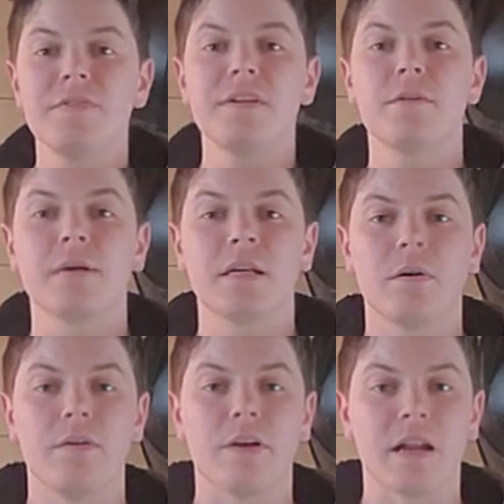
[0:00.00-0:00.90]
video we're gonna go
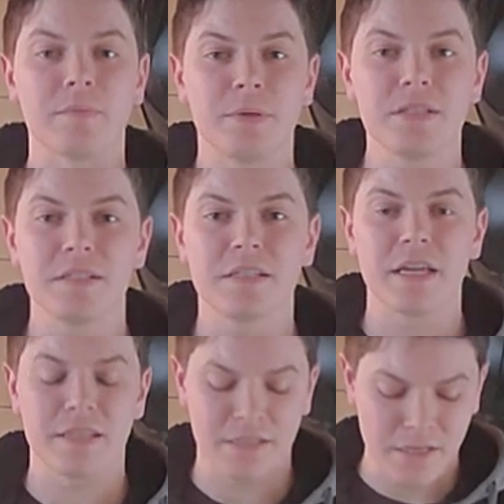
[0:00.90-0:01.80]
over how to put this
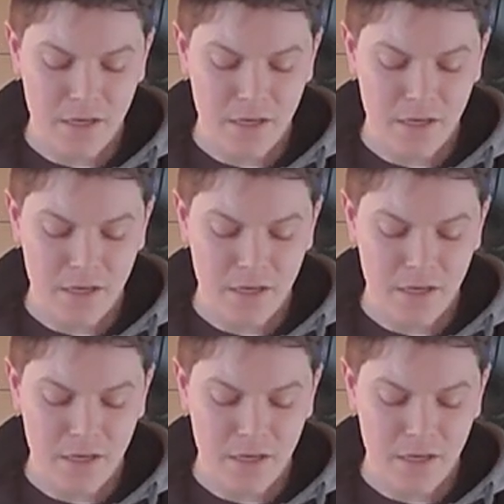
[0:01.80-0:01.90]
together.